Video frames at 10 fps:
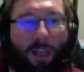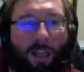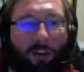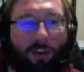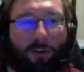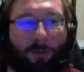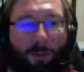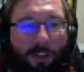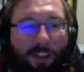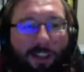And you're
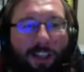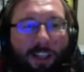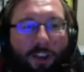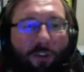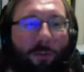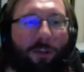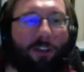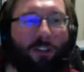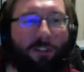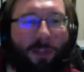you're forbidden
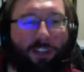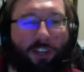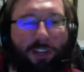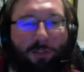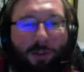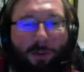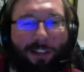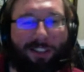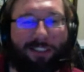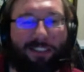to use magic, even though everyone
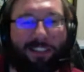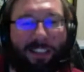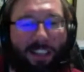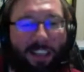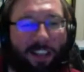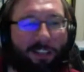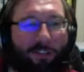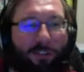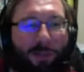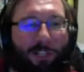else gets to
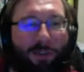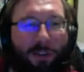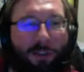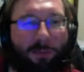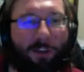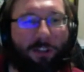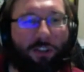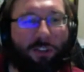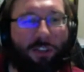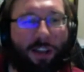throw spells around because
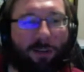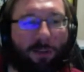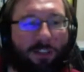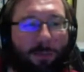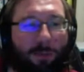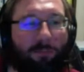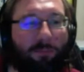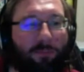you're entangled with the demon.